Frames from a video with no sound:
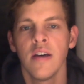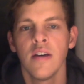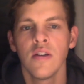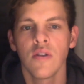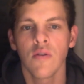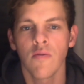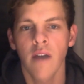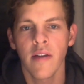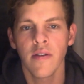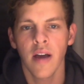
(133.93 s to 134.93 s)
So
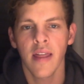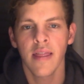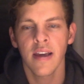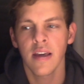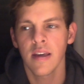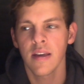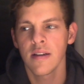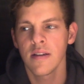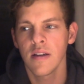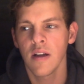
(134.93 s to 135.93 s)
rather, I think
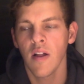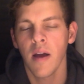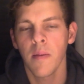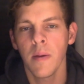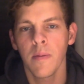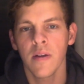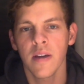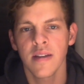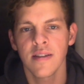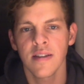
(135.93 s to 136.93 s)
a lot of people look
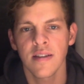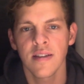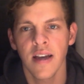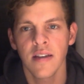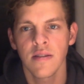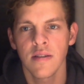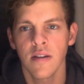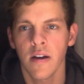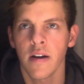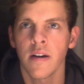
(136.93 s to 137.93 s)
at success
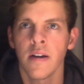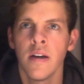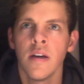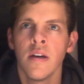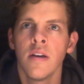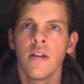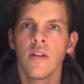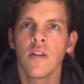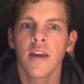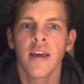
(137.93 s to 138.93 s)
or
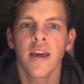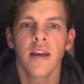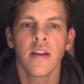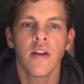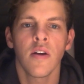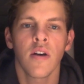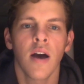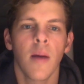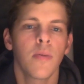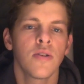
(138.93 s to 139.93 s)
looking at
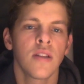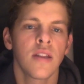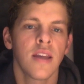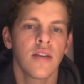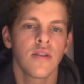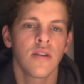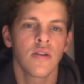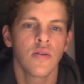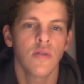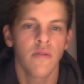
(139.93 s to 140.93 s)
accomplishing things that are
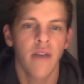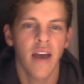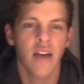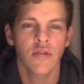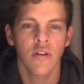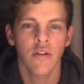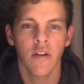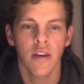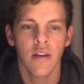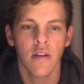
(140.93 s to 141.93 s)
sort of
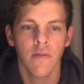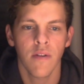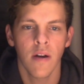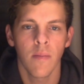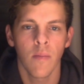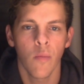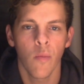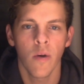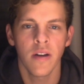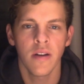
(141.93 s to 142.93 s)
extracurricular from
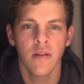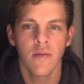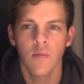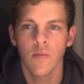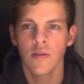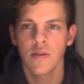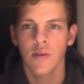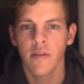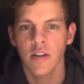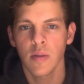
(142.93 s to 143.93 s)
what's
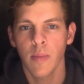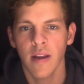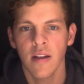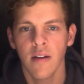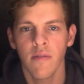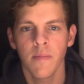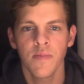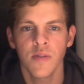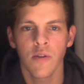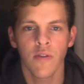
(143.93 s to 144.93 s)
sort of expected of them.
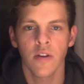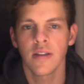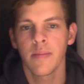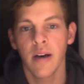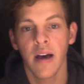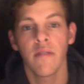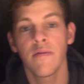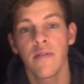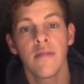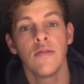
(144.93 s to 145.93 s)
So, for example, I have
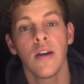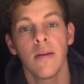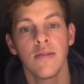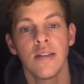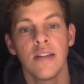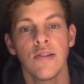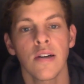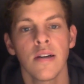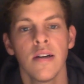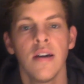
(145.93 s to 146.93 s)
a job as a
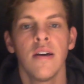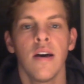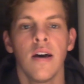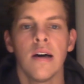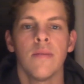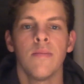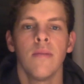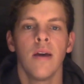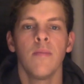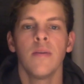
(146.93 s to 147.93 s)
teacher,
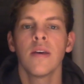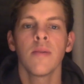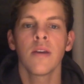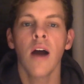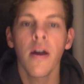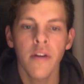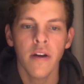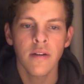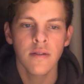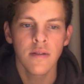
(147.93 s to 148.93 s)
and becoming an author